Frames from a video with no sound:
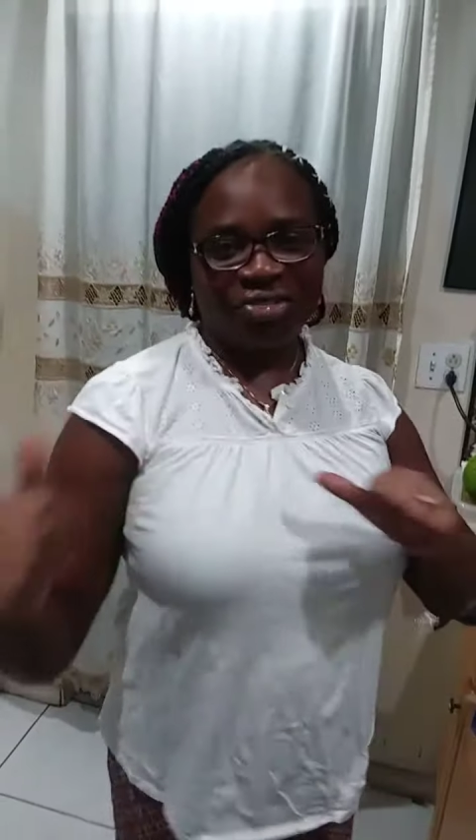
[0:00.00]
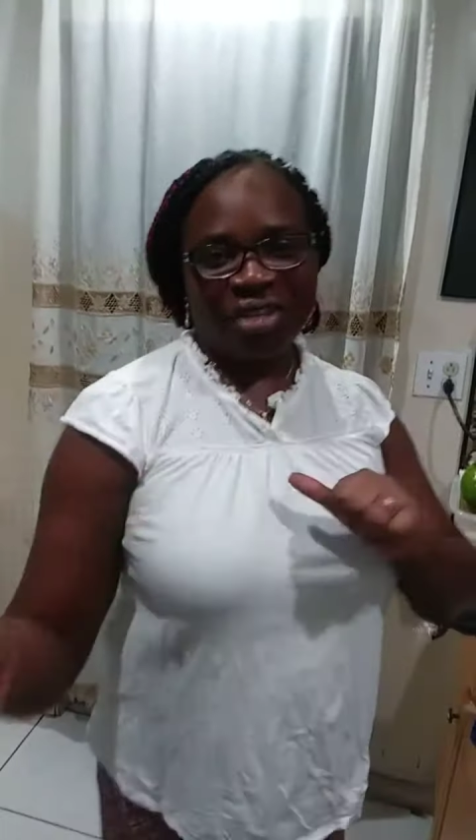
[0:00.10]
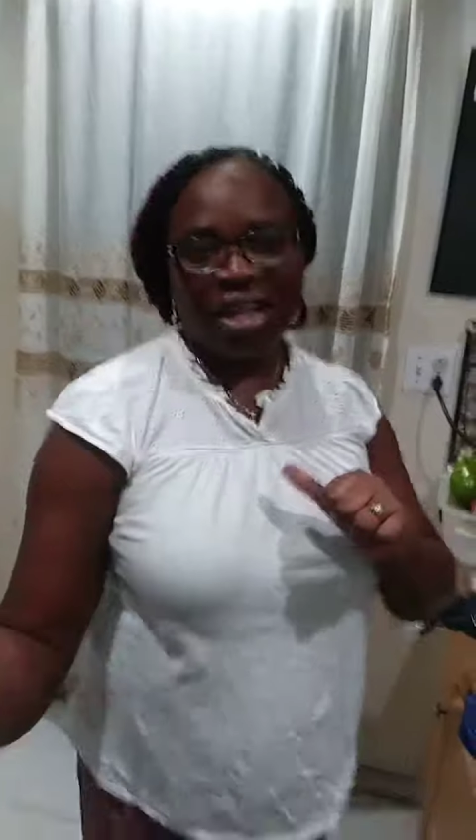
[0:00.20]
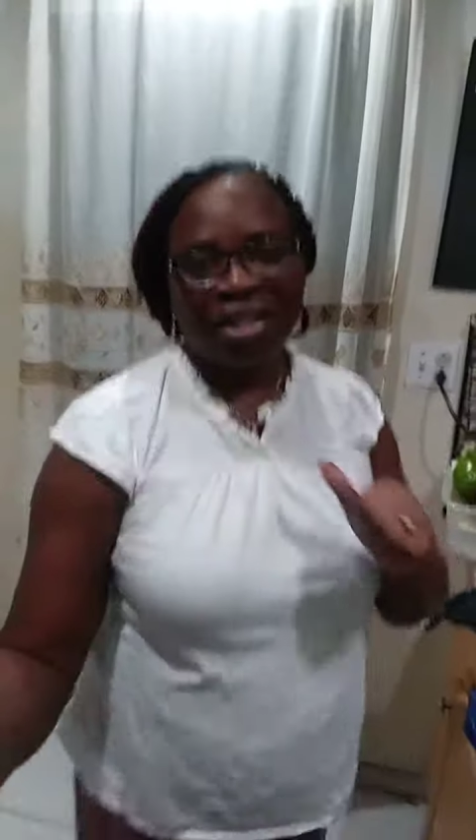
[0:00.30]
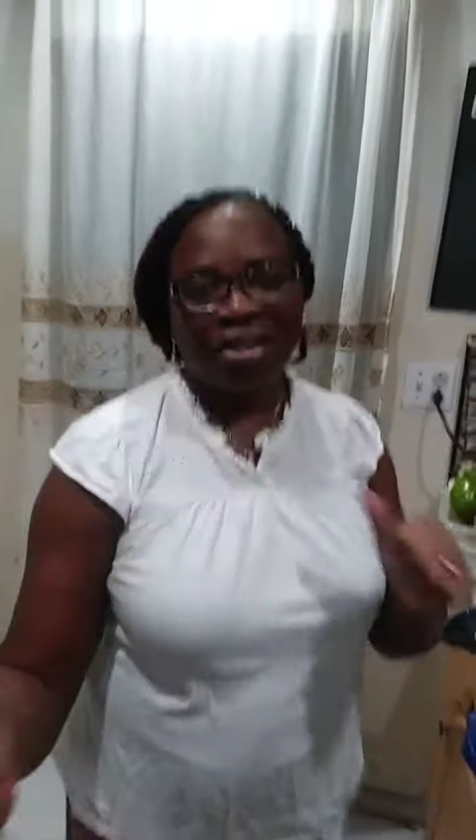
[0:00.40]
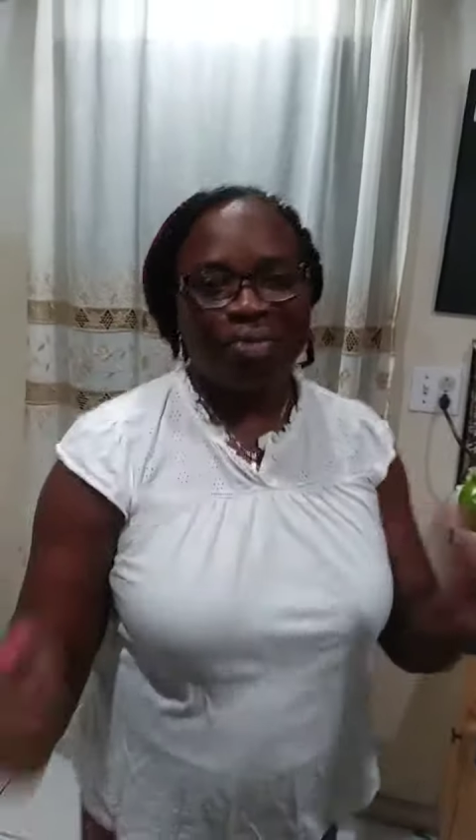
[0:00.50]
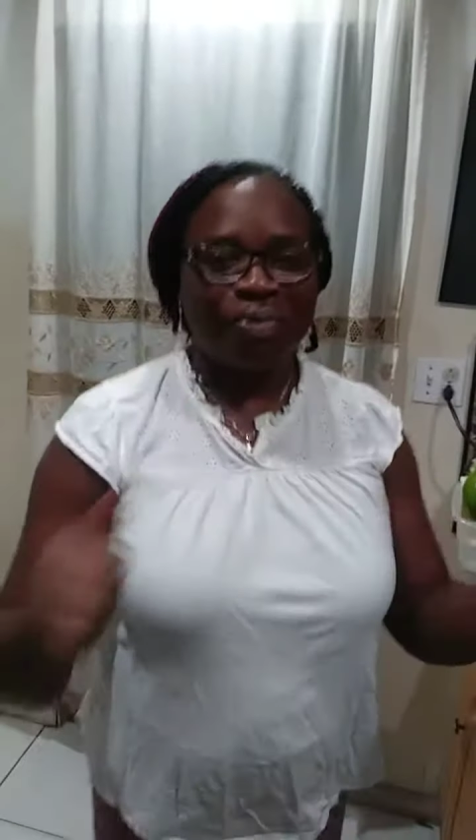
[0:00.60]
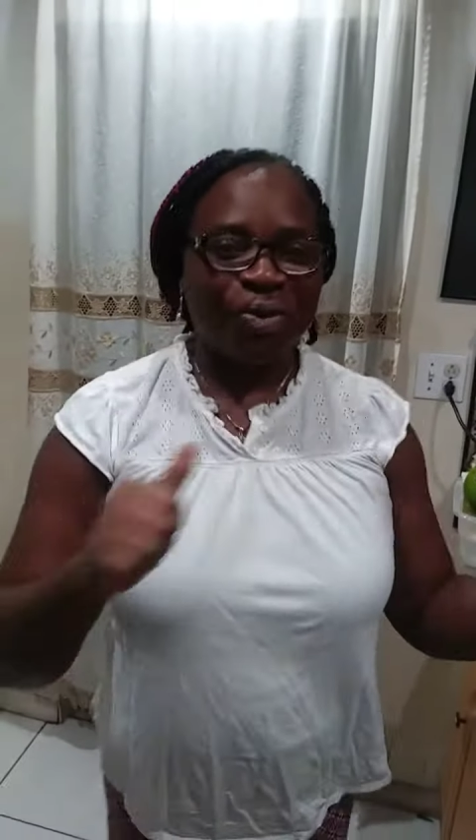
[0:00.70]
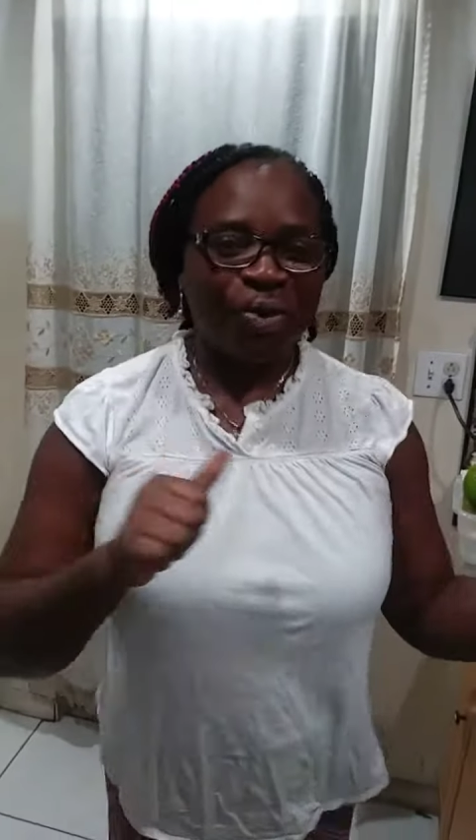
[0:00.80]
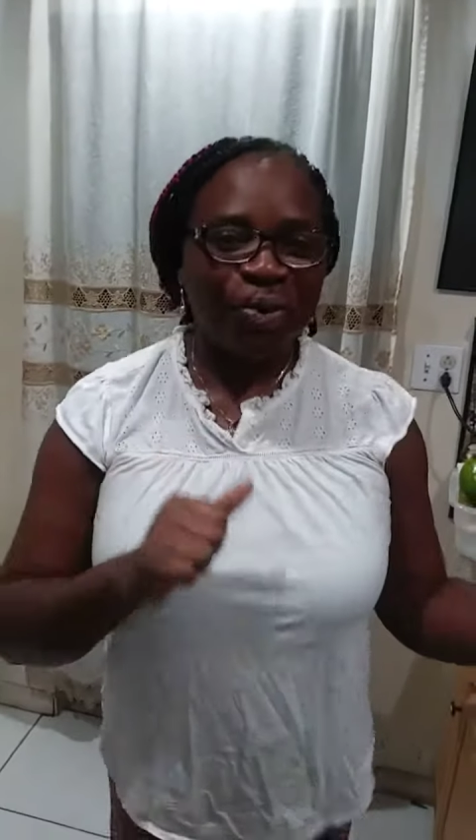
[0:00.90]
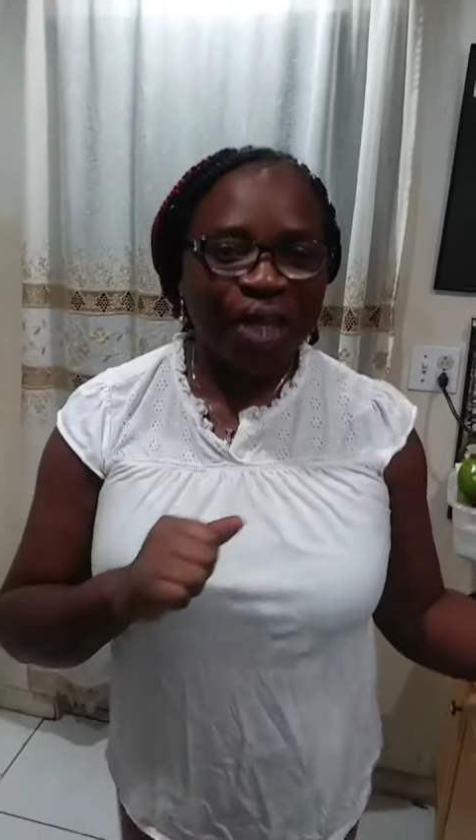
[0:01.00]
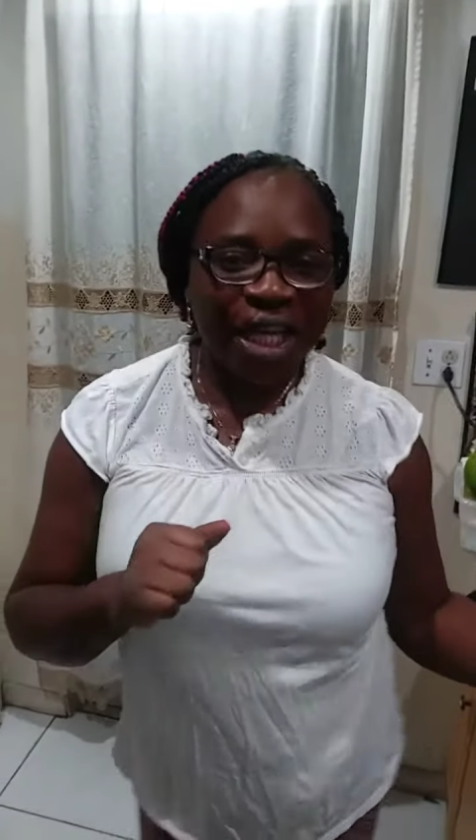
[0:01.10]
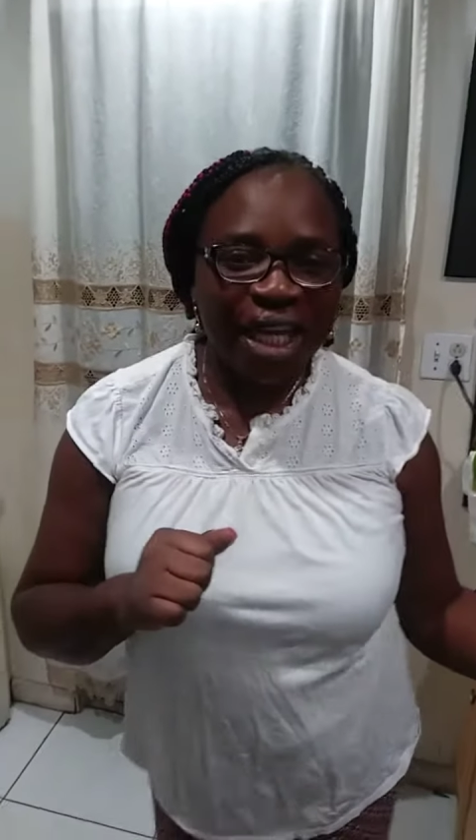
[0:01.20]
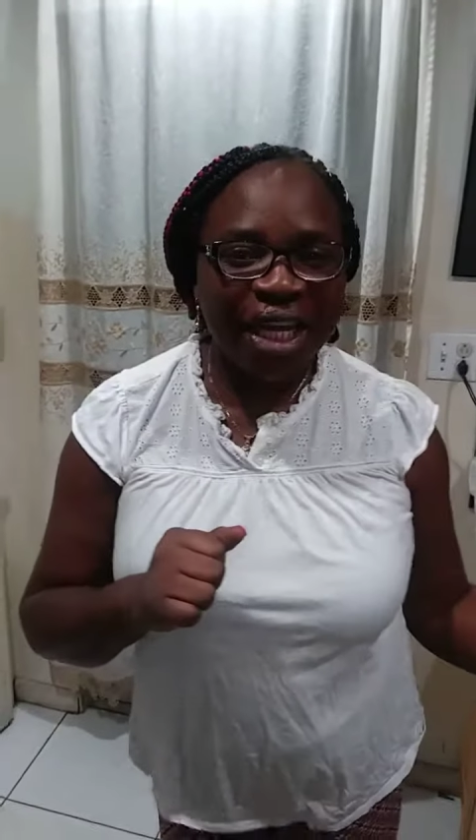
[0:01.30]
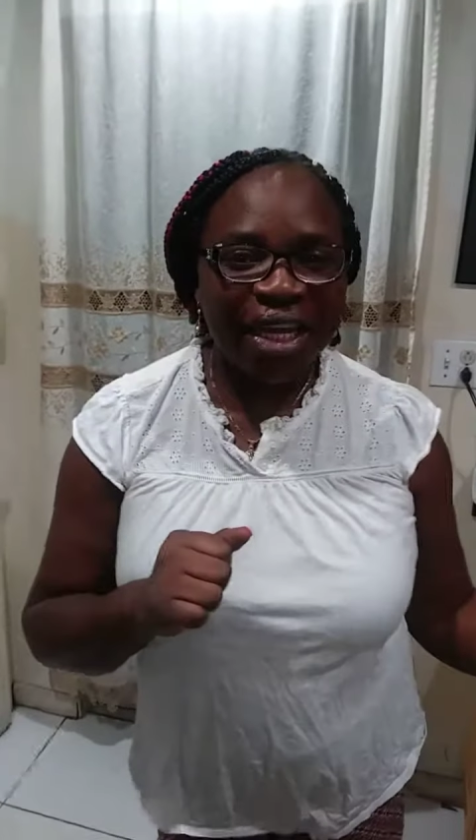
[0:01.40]
trade of
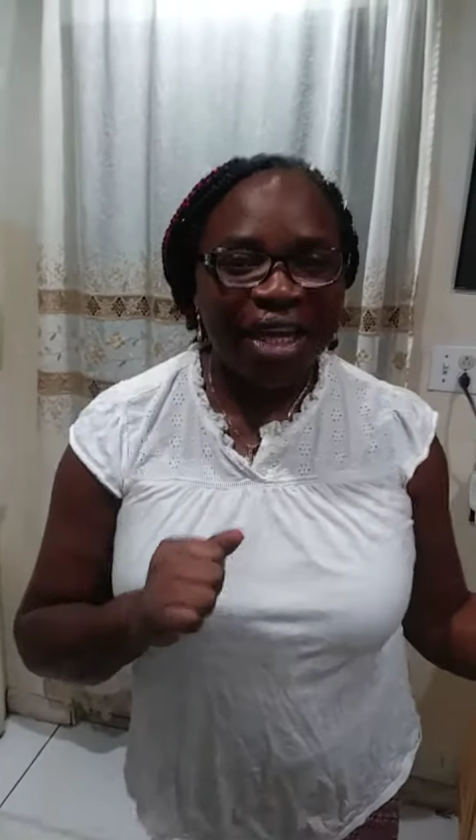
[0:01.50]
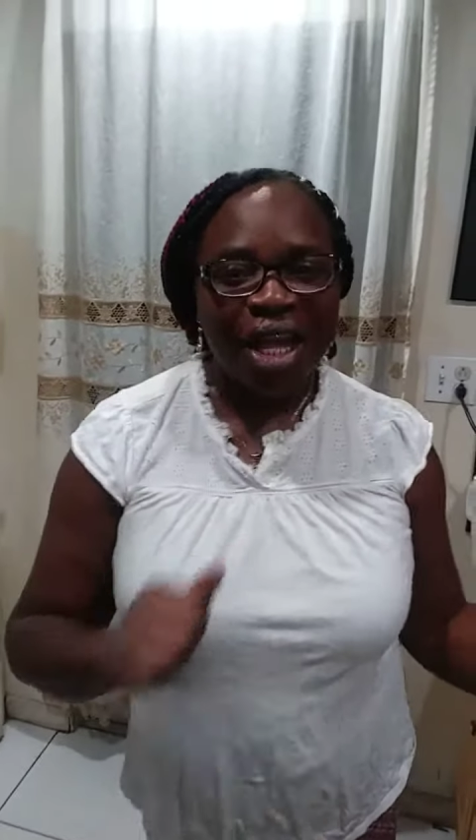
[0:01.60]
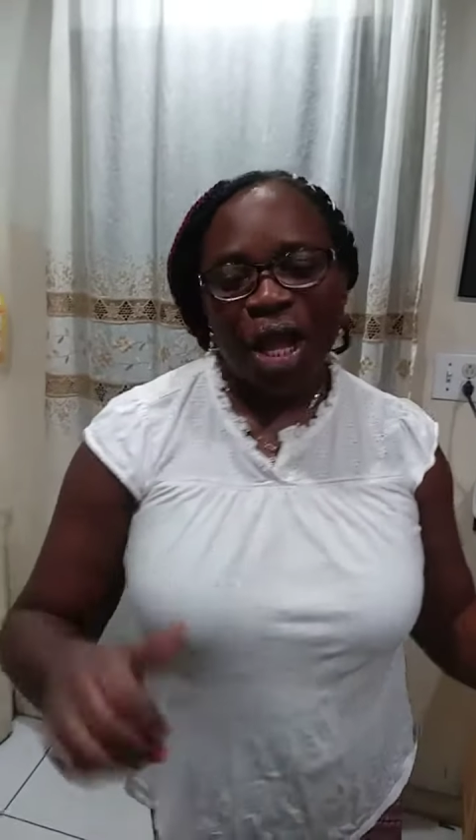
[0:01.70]
cooking